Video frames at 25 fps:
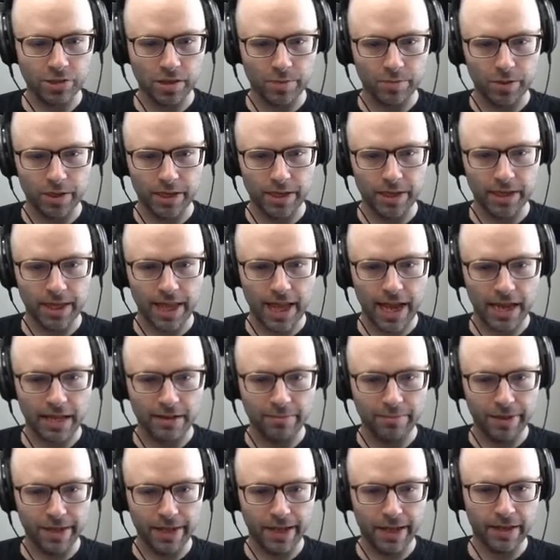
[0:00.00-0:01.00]
someone in
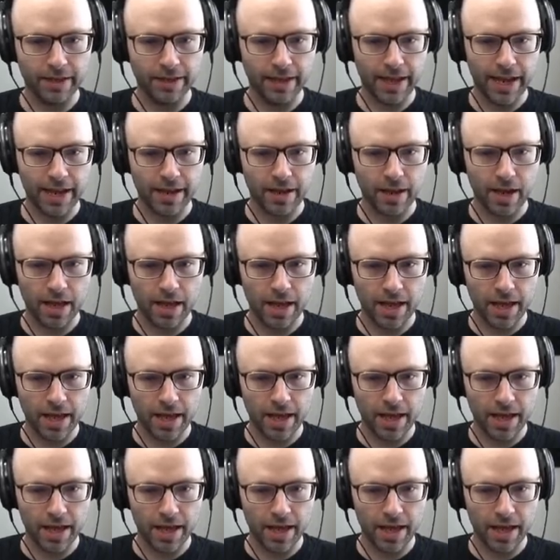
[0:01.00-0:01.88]
line being like, and